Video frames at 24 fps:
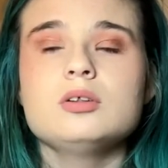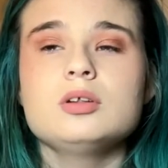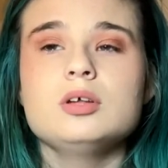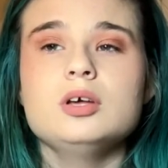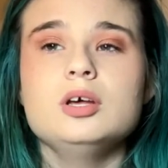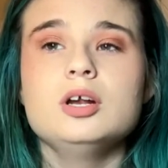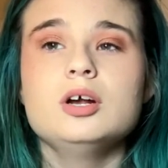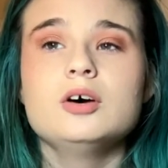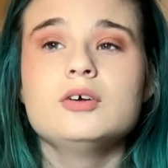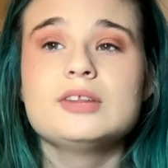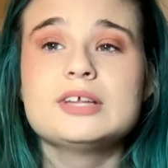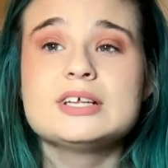You
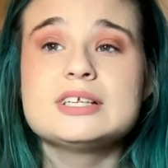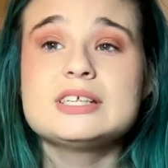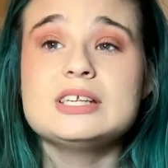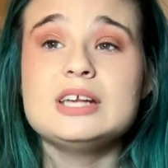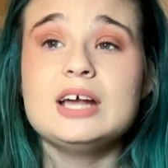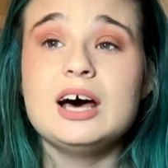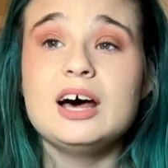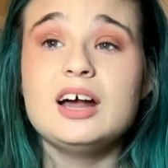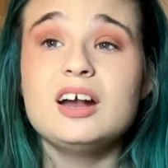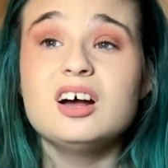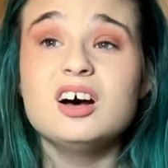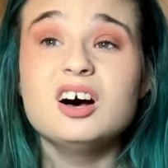know, that's
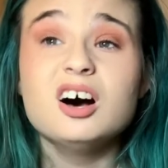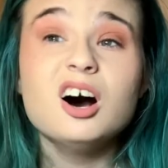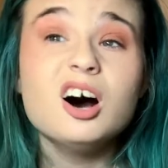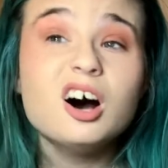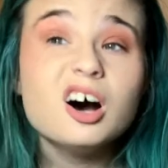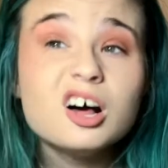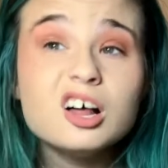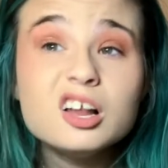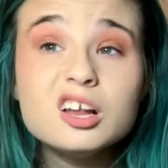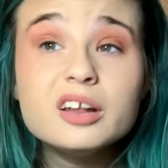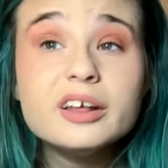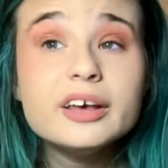not
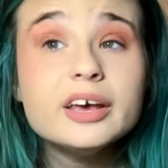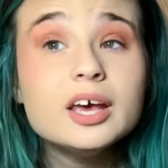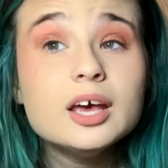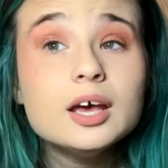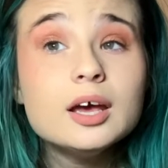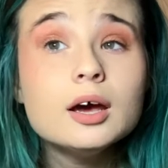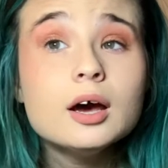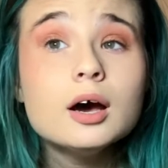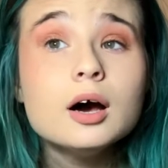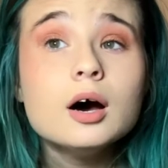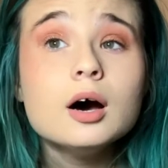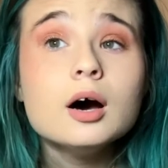ugly,
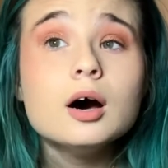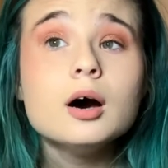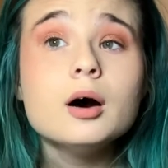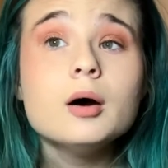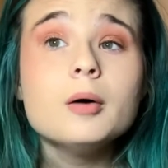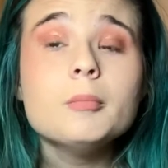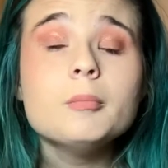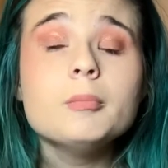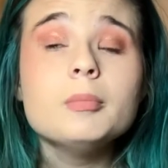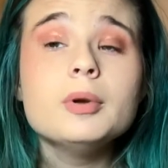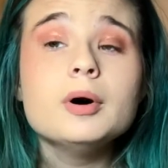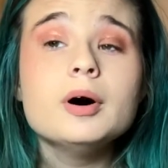
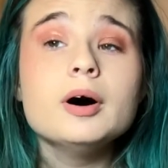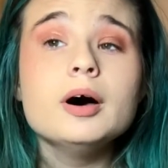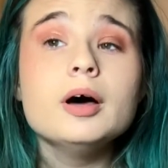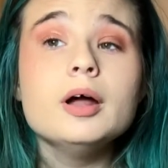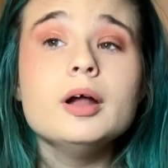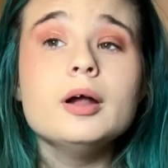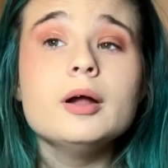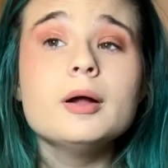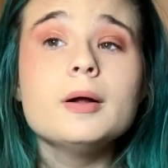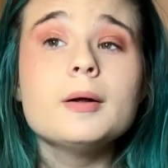but,